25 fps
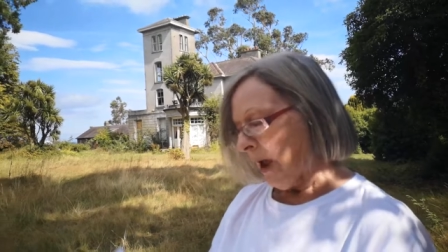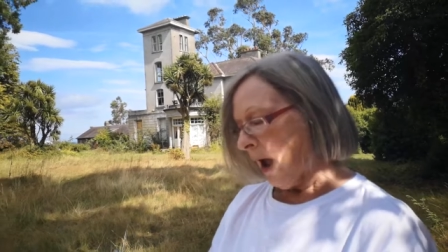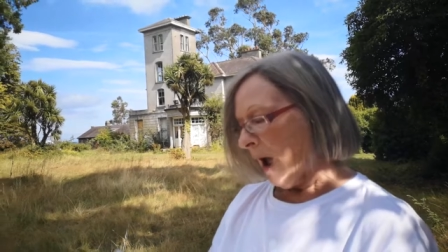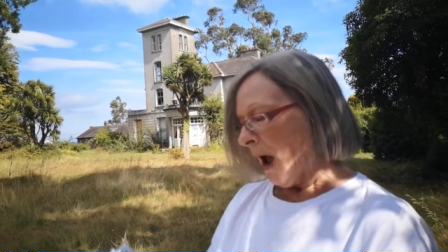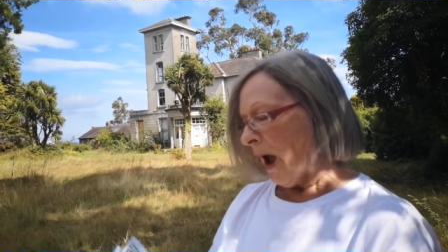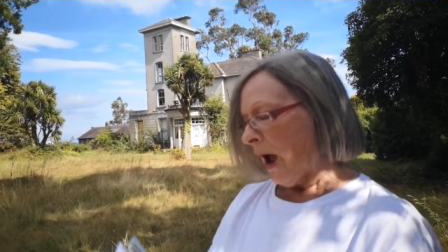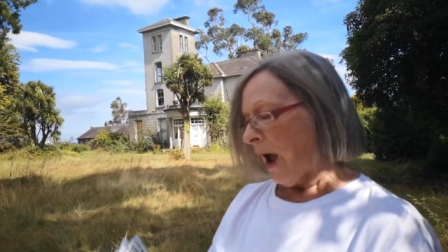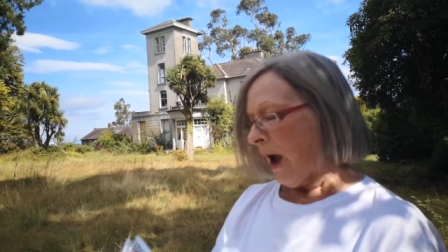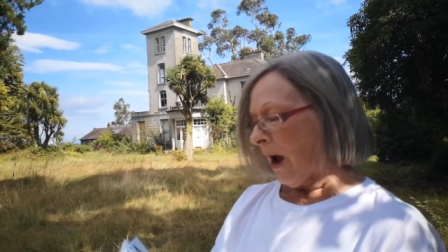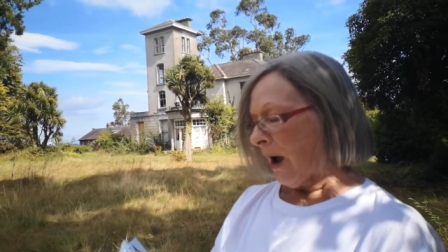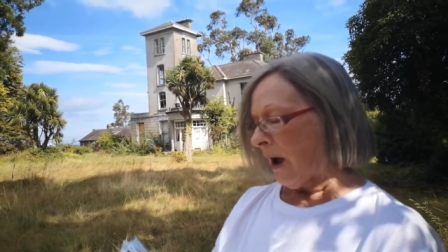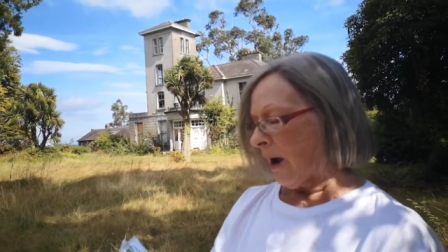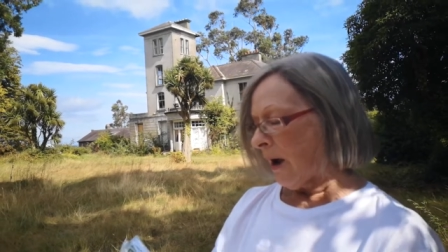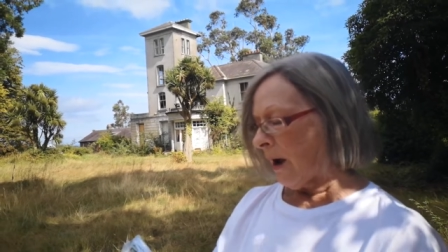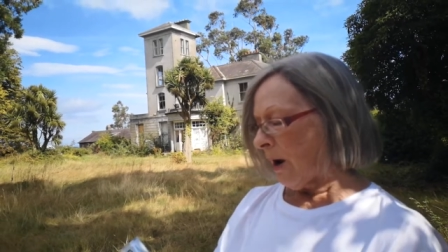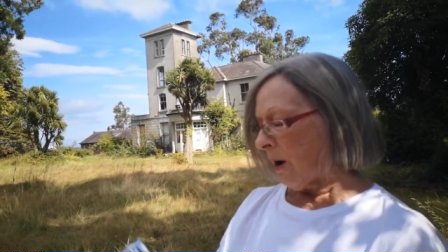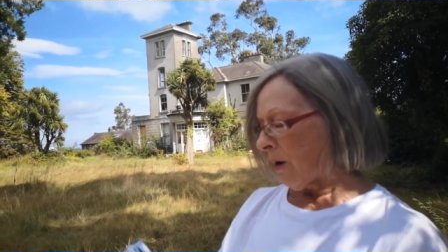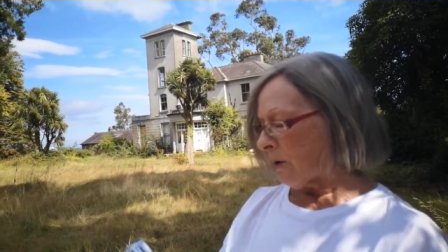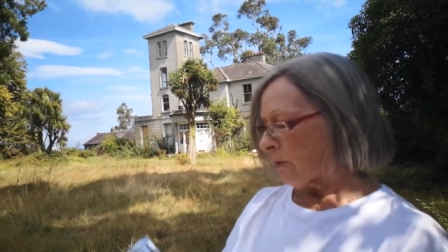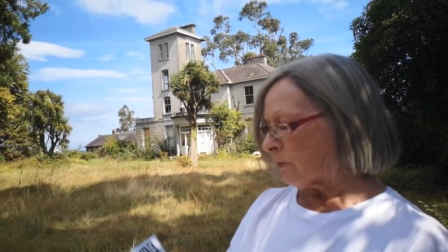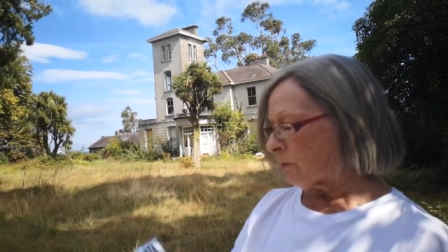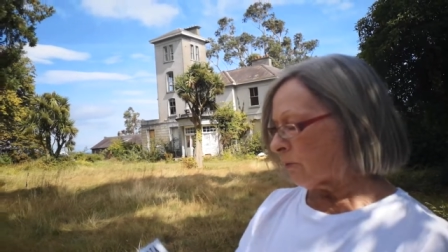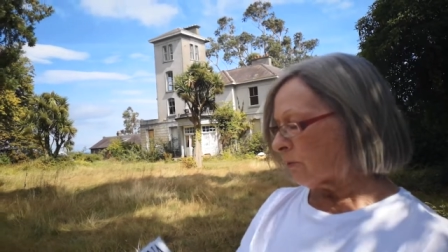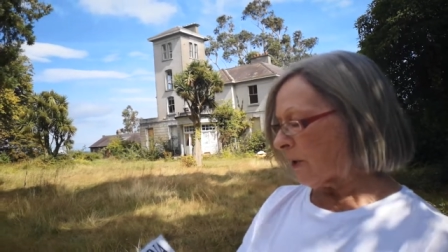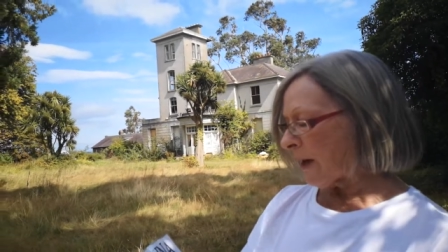Rattlin as
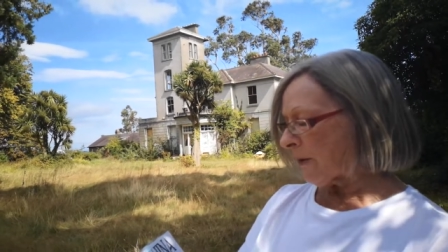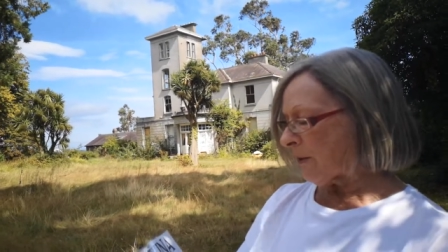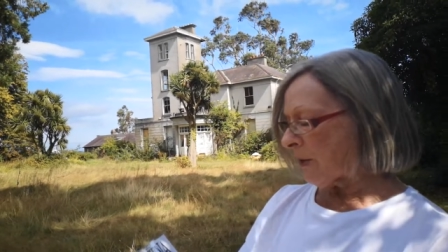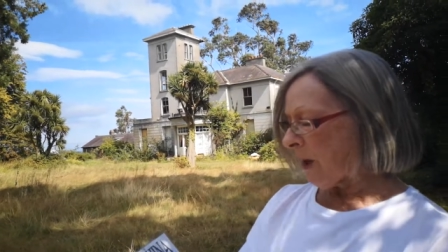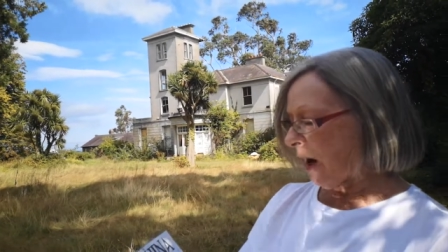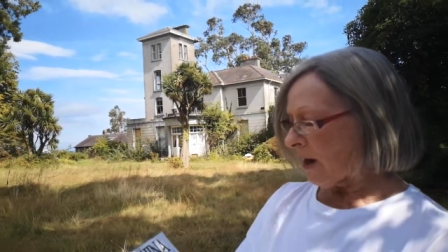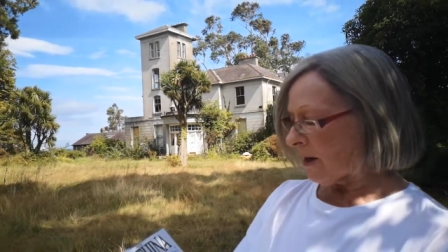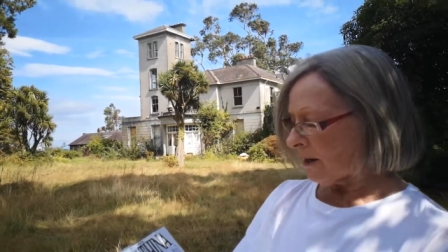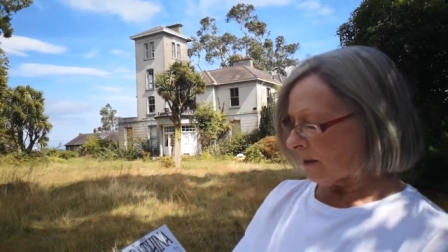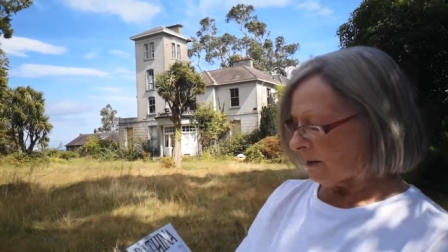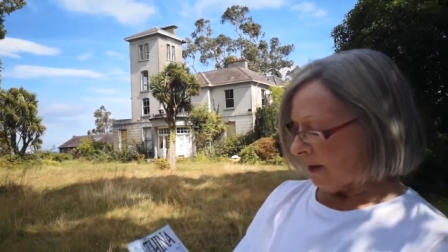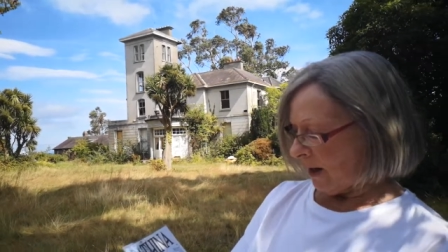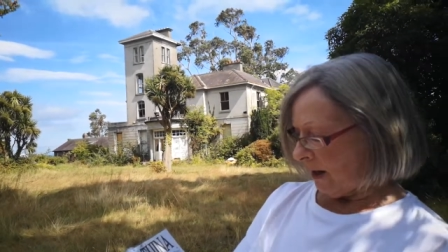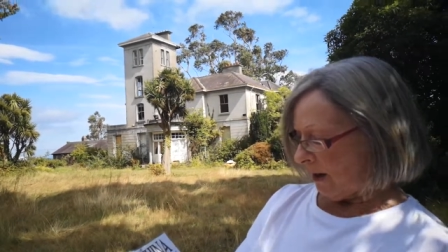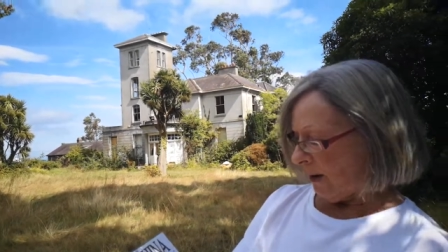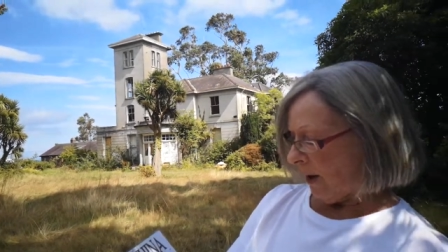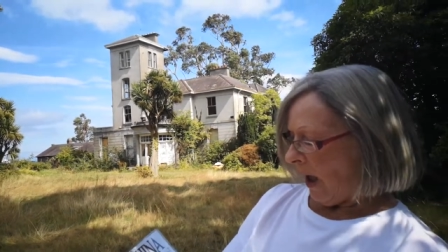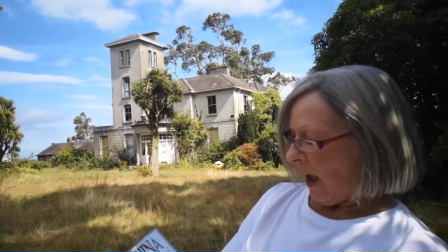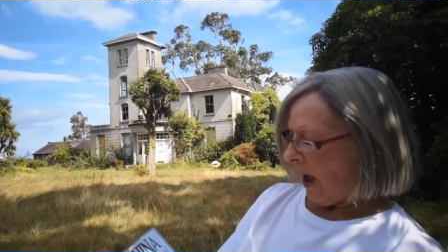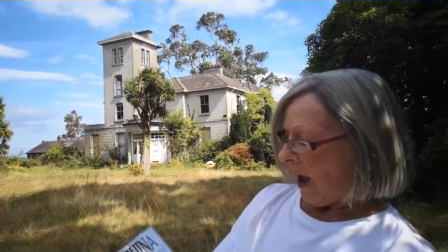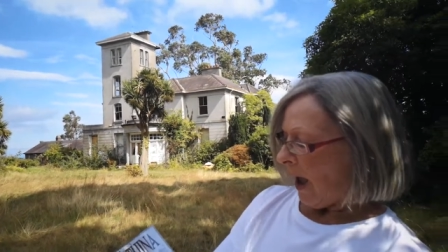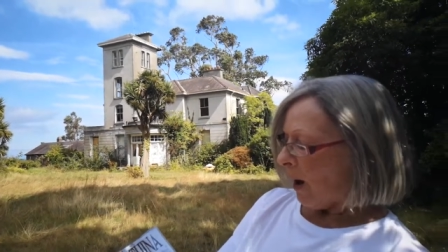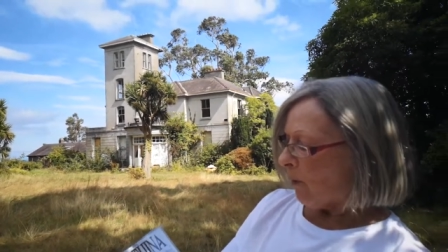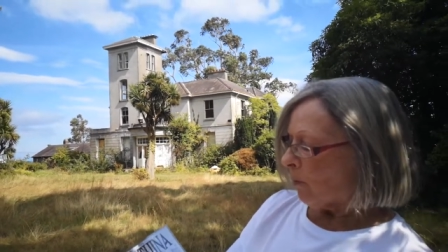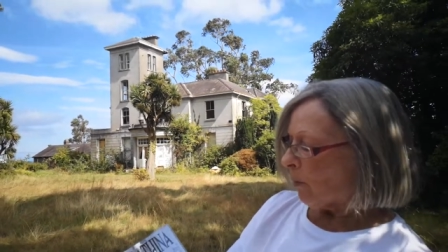well, which Rathina.
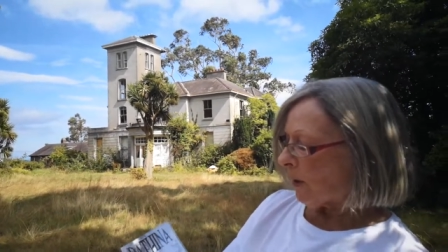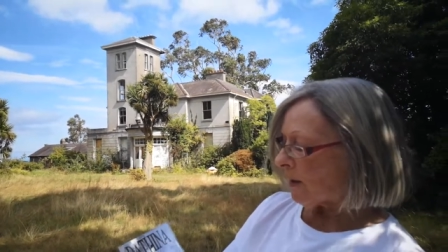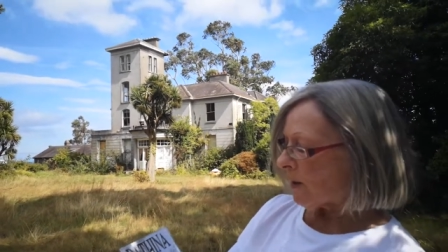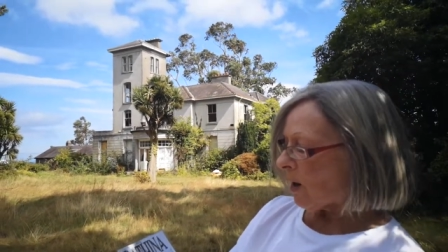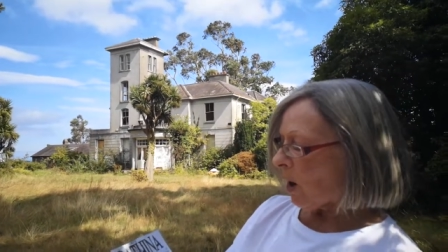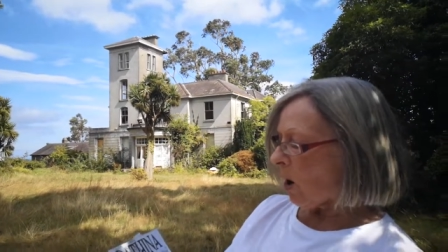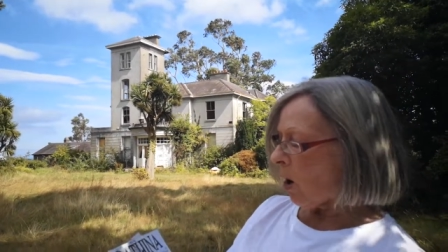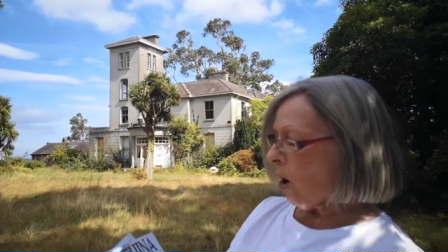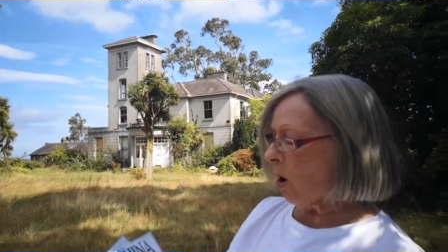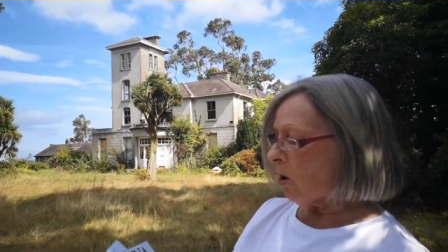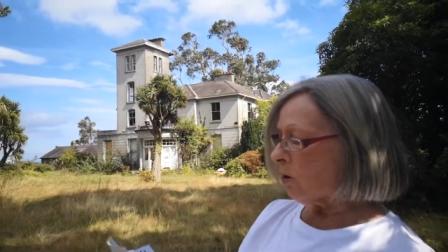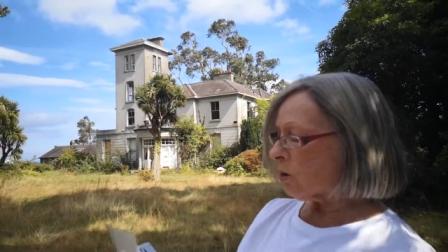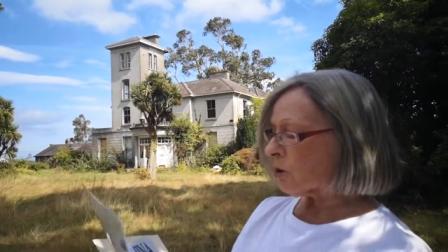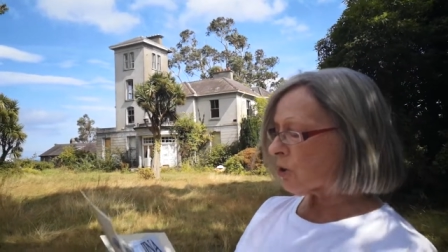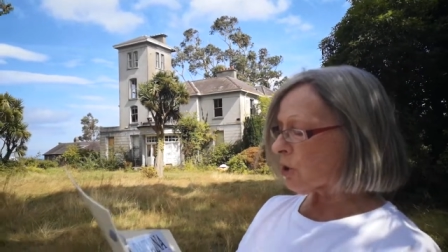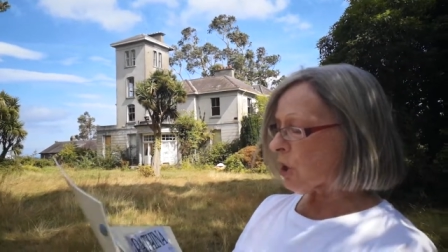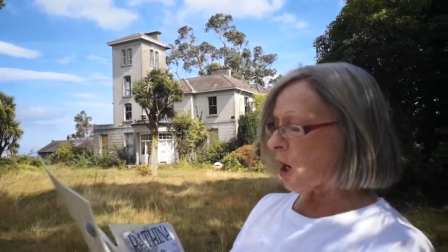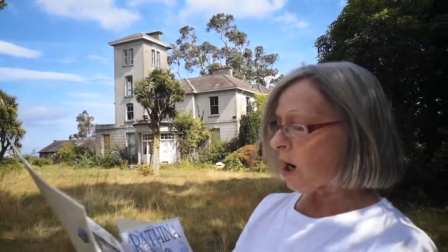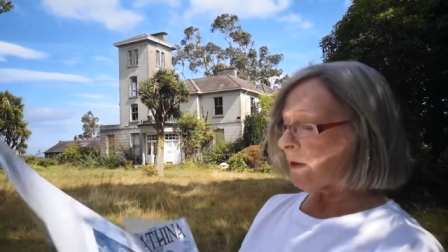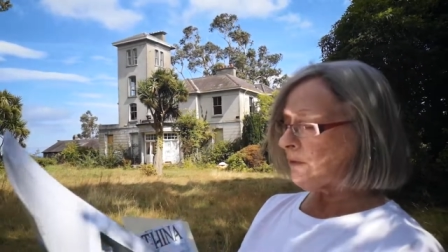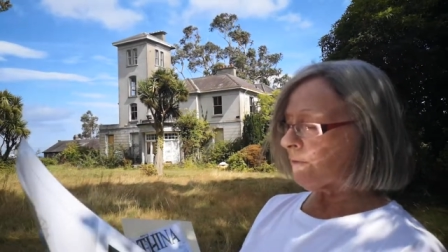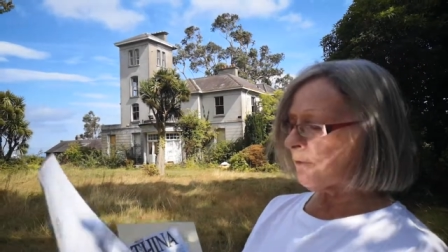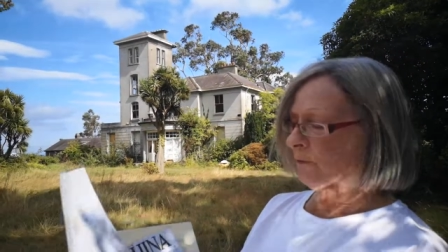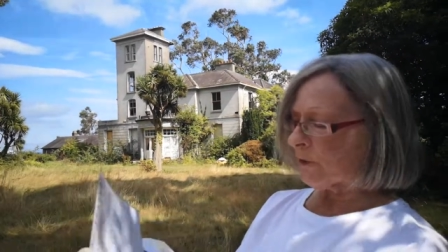is Rathina. Well, there Old you John, go.